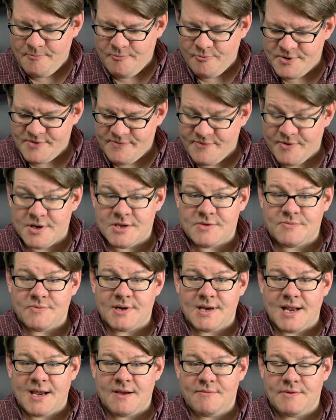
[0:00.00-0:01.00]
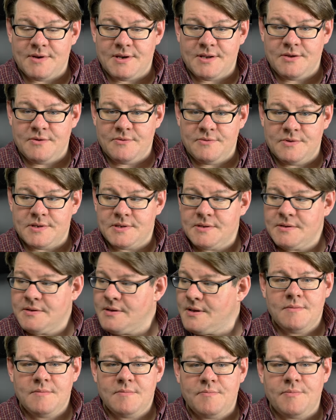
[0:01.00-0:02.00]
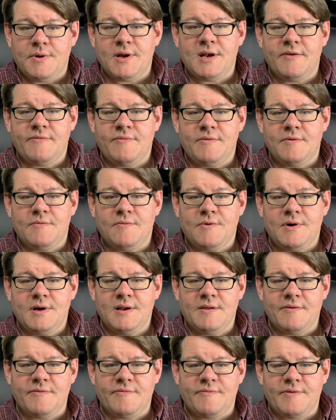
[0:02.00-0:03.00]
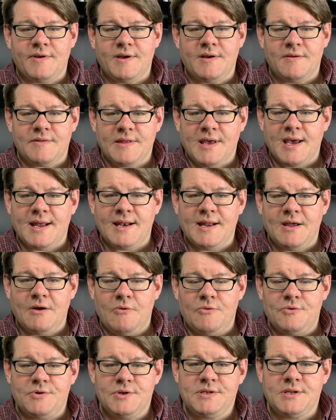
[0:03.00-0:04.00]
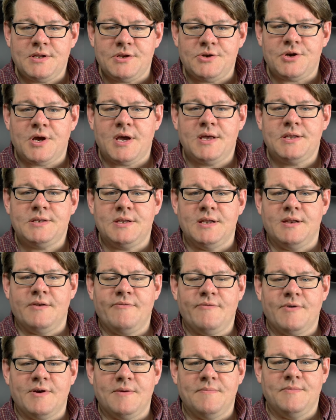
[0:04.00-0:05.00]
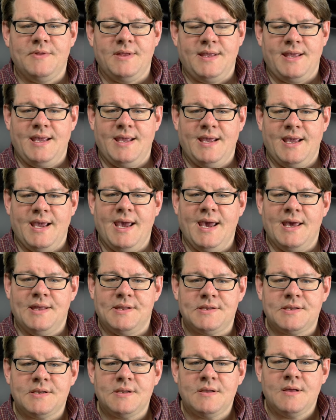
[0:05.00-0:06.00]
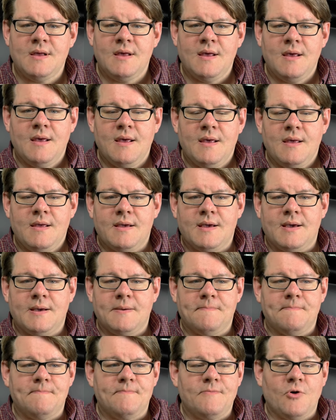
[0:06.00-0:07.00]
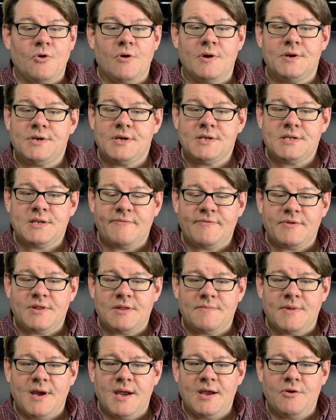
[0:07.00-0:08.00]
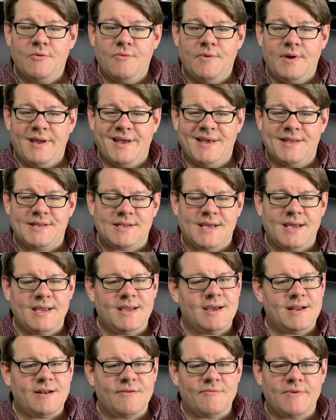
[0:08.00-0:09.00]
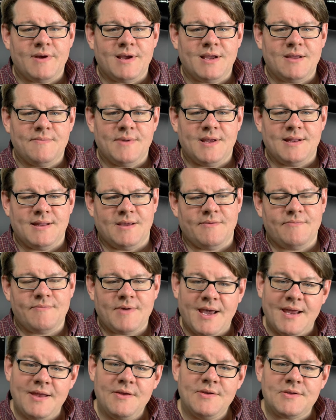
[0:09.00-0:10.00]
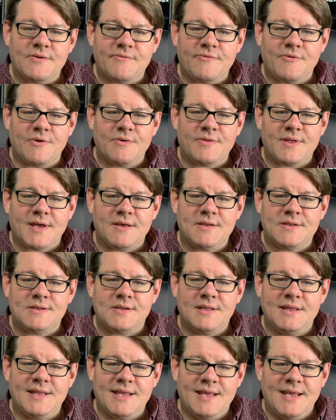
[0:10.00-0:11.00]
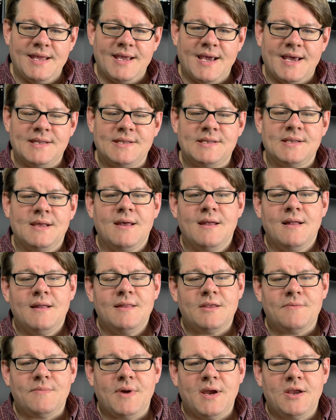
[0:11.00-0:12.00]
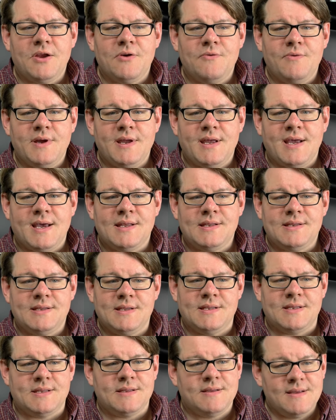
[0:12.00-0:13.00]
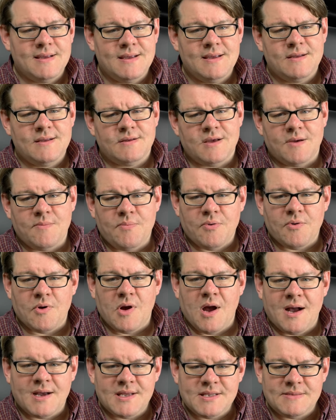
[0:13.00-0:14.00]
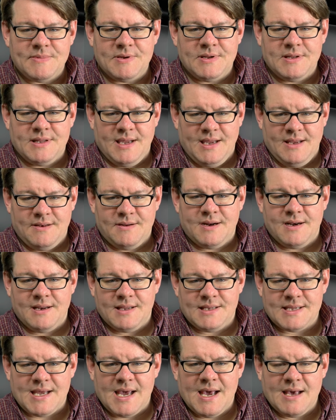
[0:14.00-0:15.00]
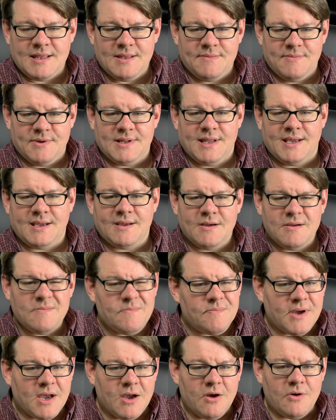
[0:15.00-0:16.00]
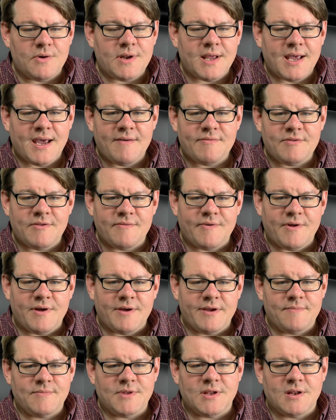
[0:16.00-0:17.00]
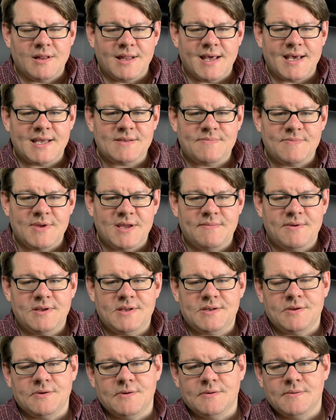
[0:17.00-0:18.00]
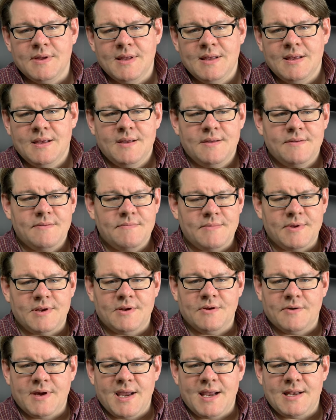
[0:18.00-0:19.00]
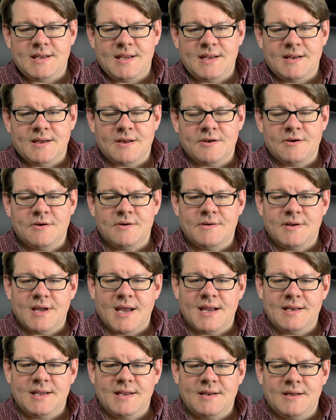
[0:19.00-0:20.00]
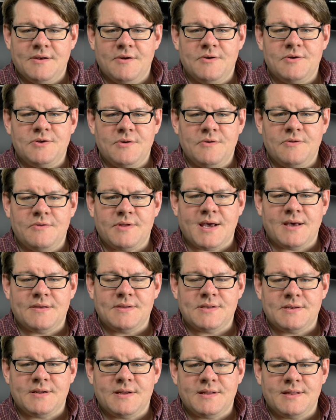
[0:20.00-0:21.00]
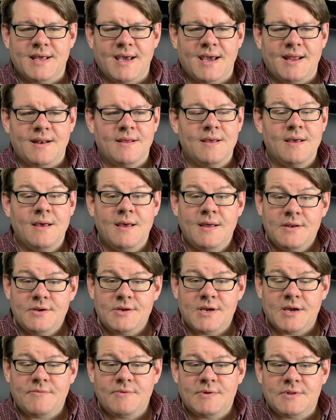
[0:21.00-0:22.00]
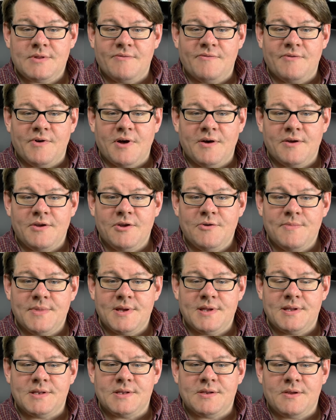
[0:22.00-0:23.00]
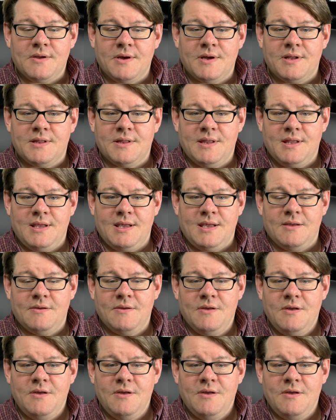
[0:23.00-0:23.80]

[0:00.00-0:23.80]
as far as what I would use. But if you want to figure that out, just adjust it from the ES um, or adjust it from the micro ES. I kind of recommend, like, I use a 4000 on the ES. The micro ES is approximately, not exactly, but like about half the volume, a little less maybe. So, you know, 1800, 1900, 2000 on that. Check what the volume is on the